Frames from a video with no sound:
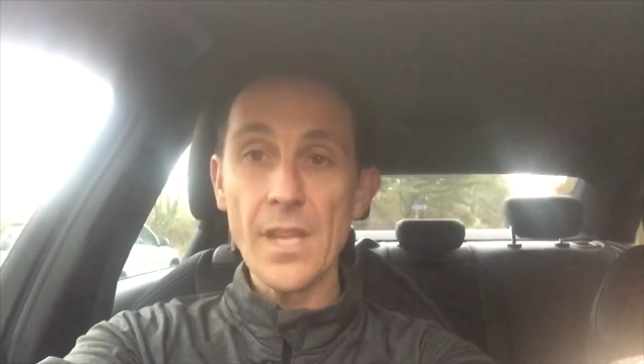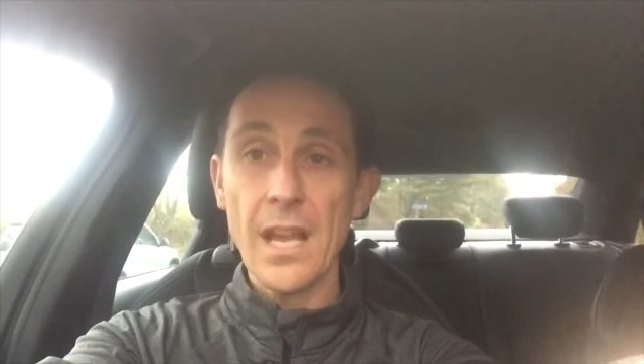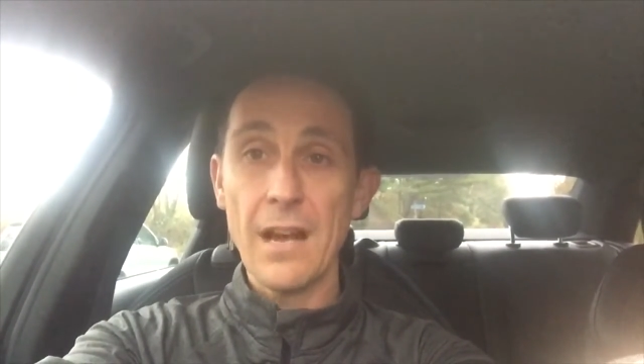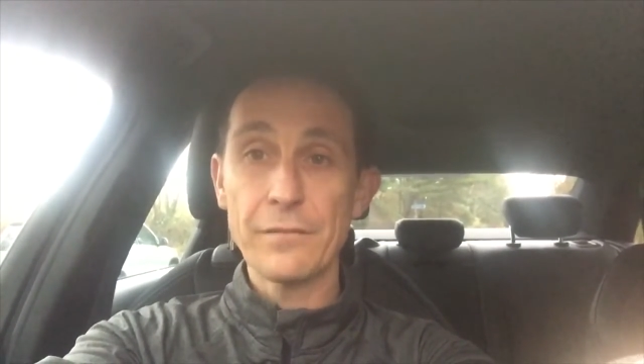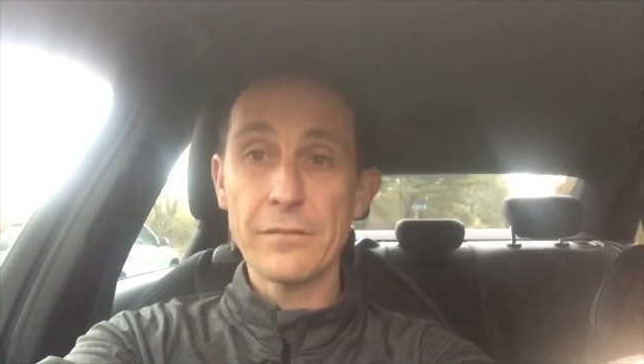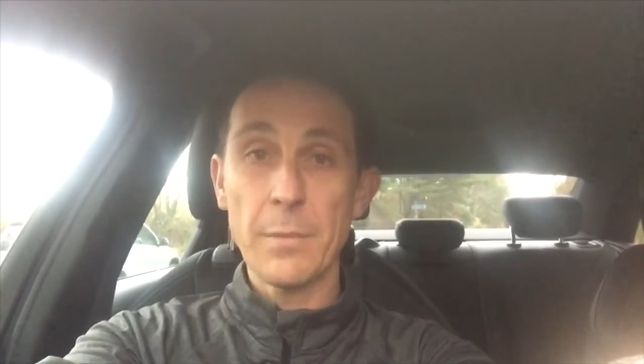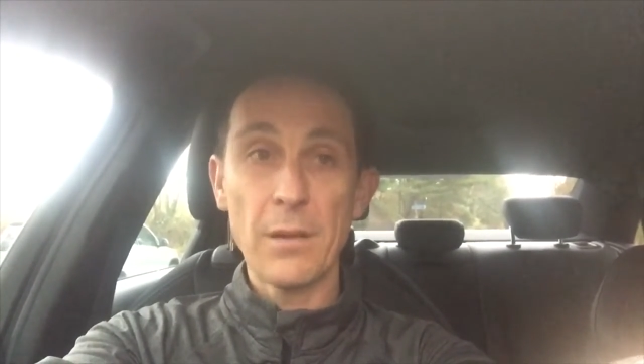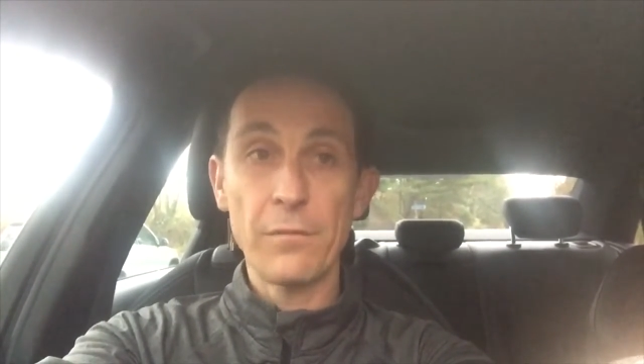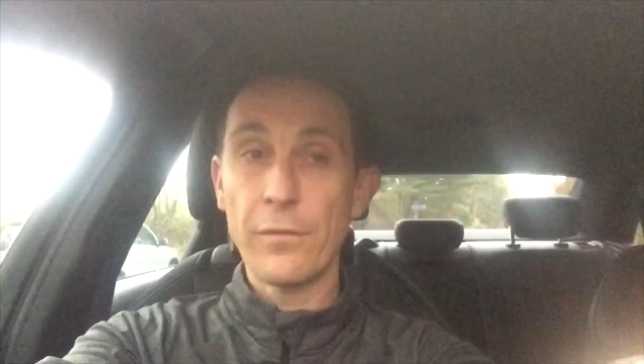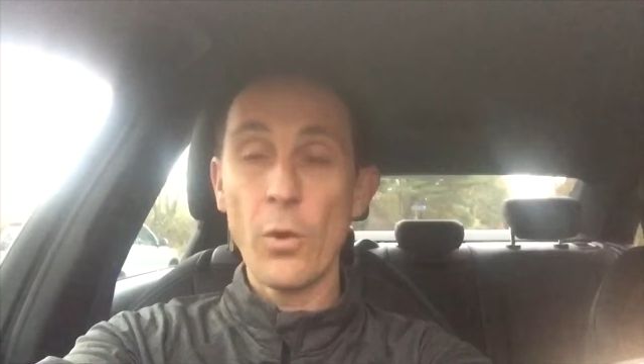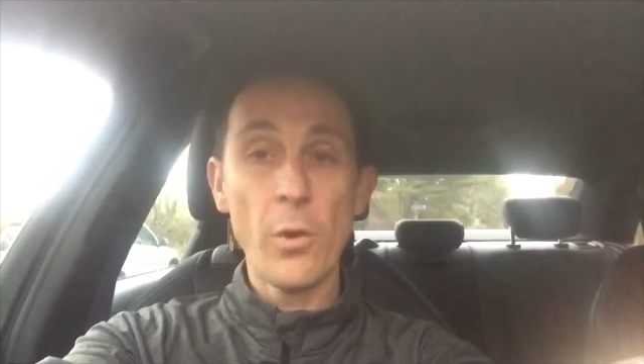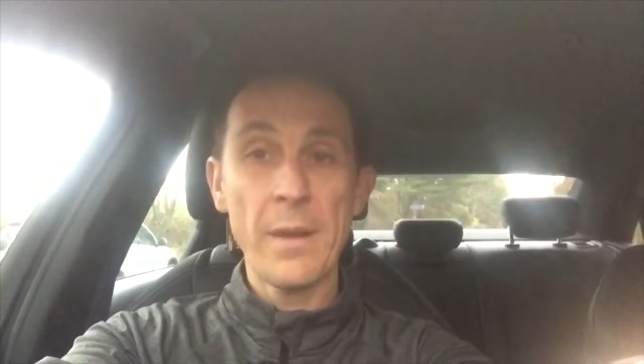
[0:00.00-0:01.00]
after about
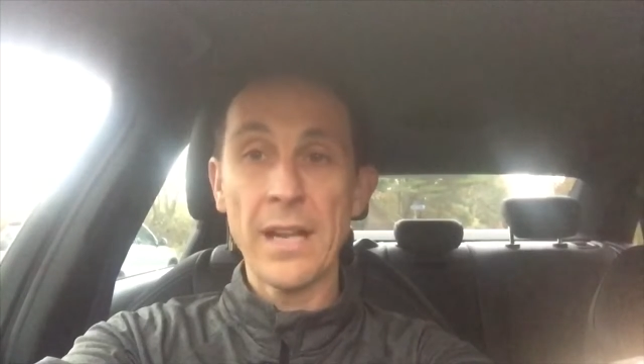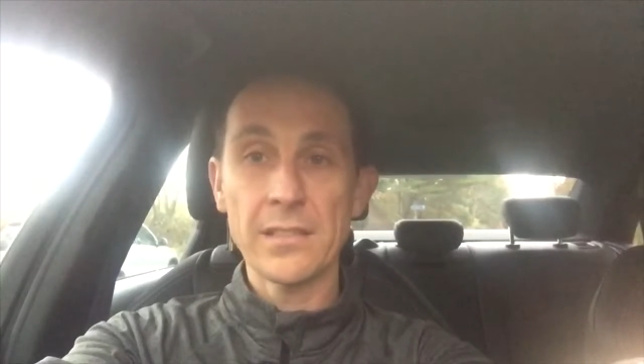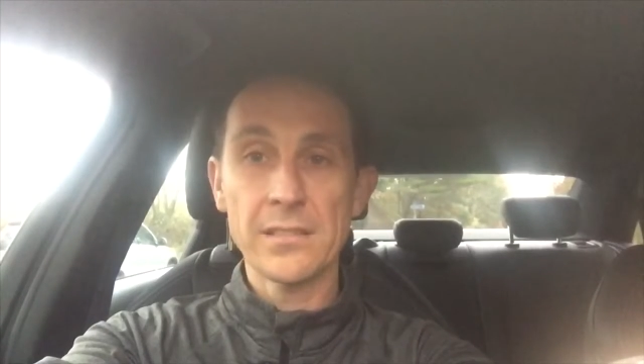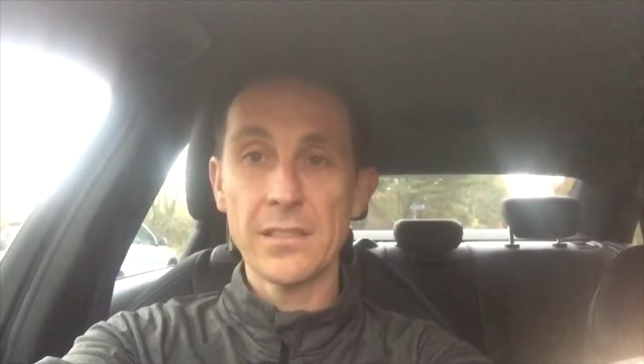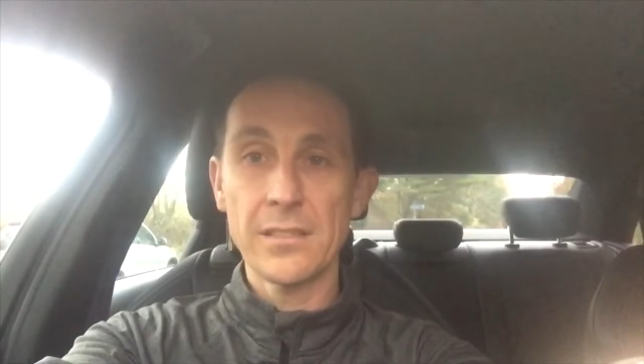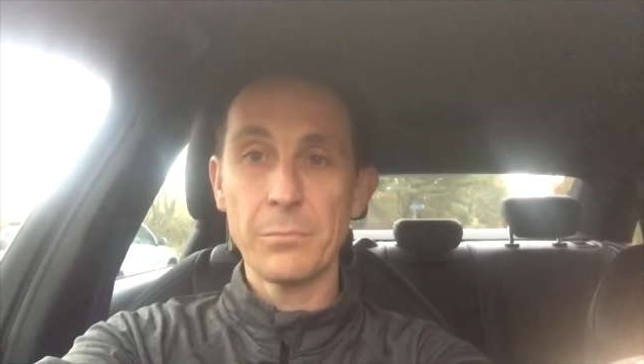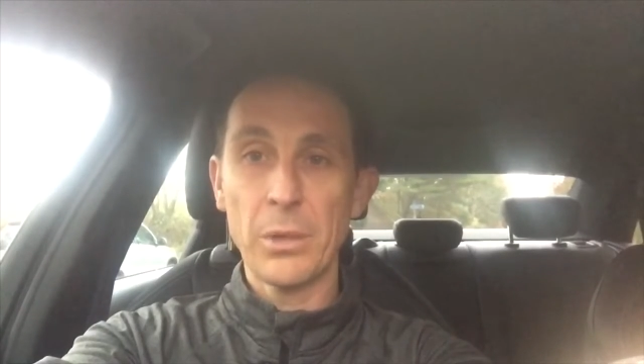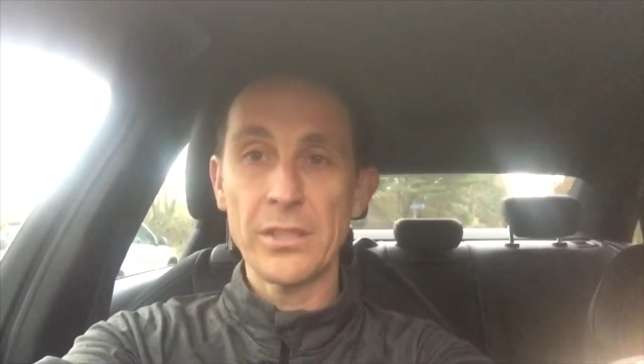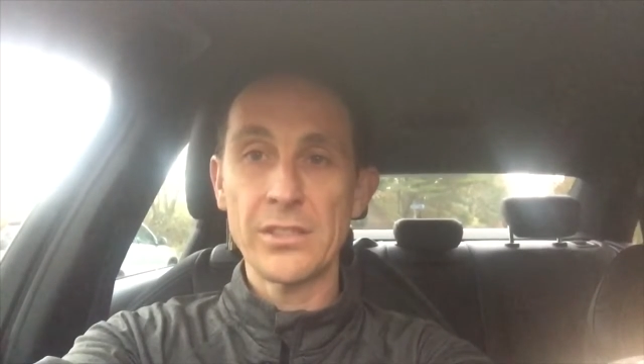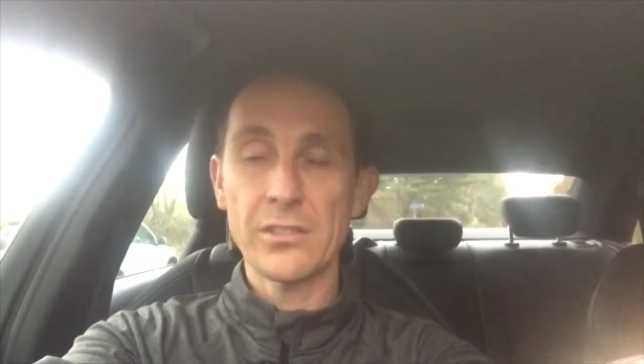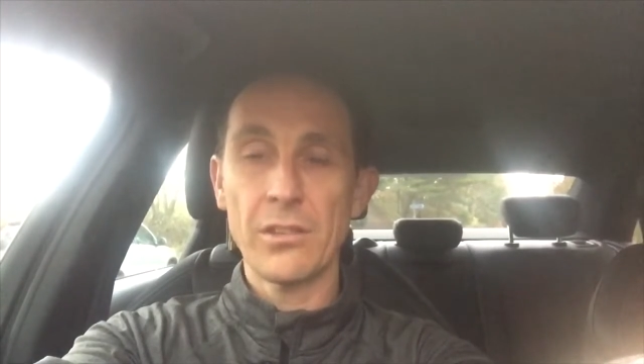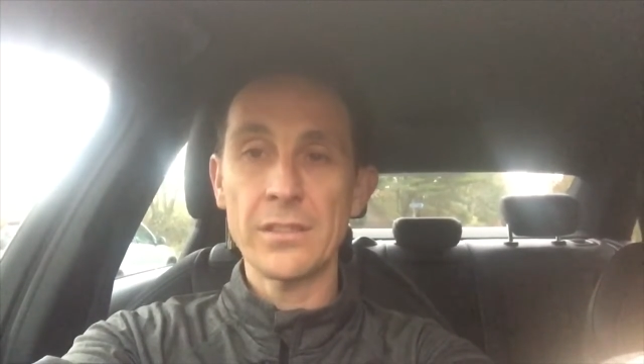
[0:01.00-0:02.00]
4 miles the
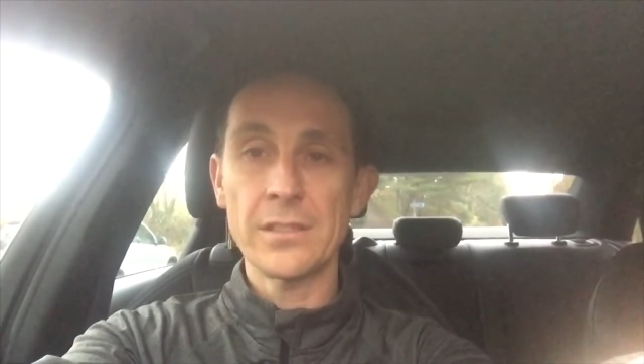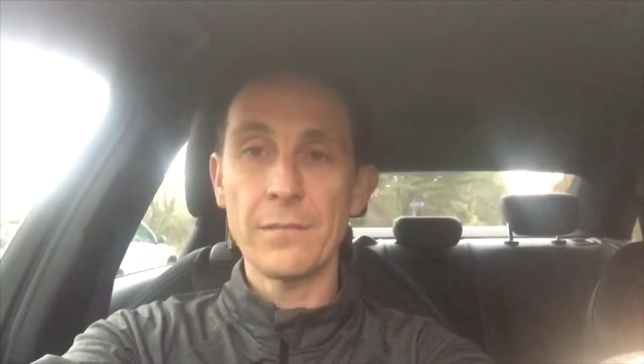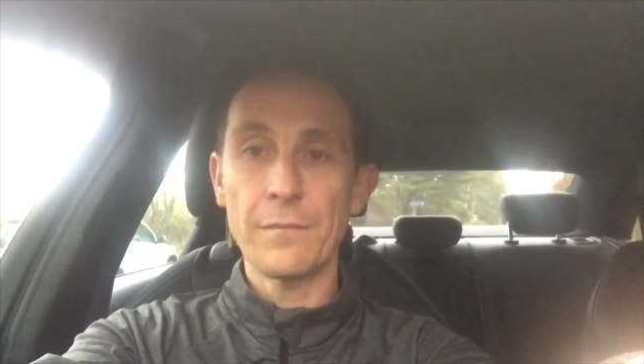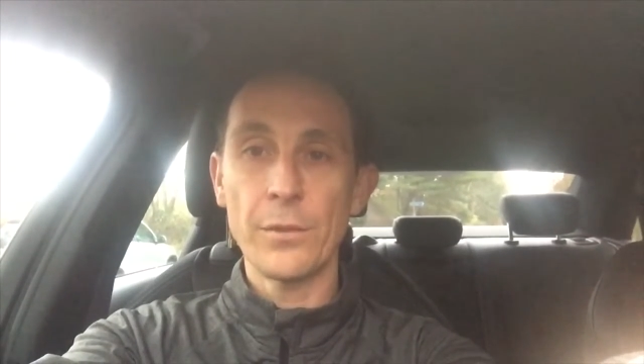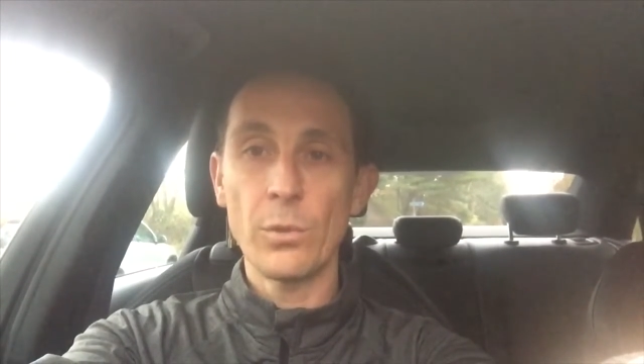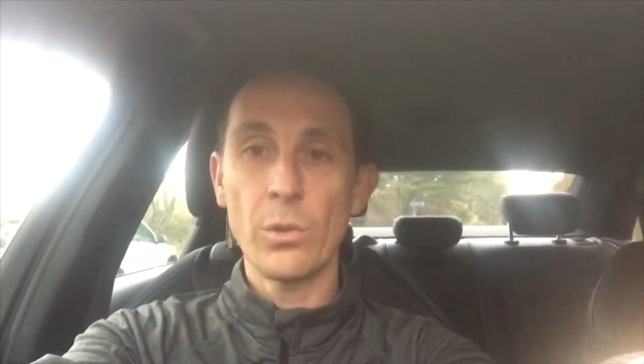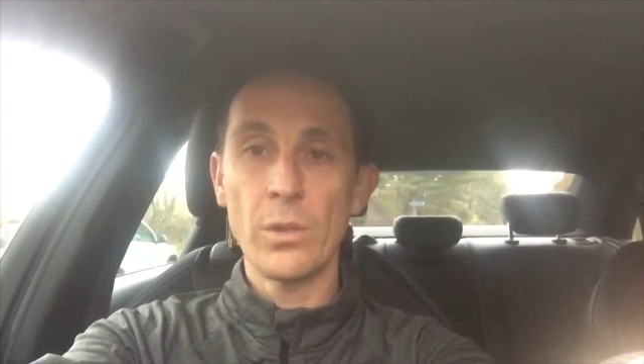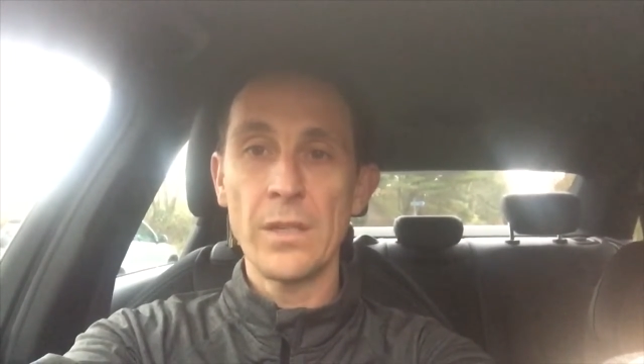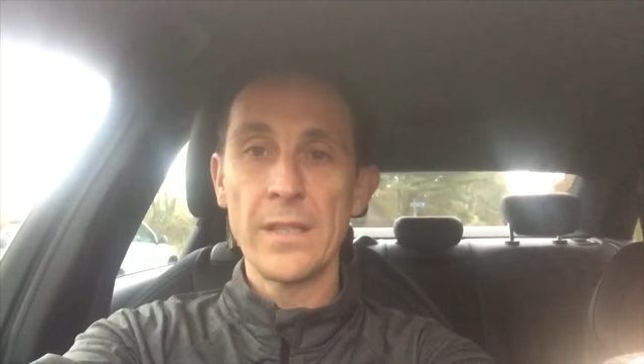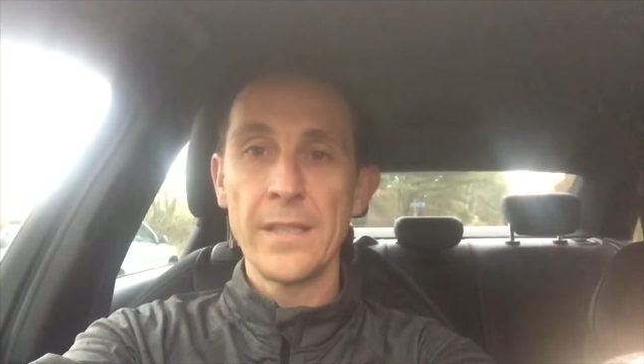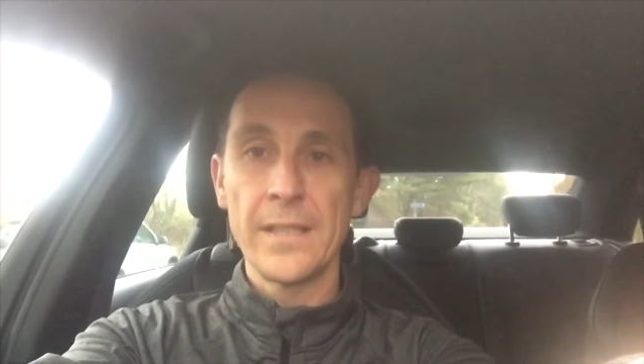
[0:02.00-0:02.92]
body started to flow,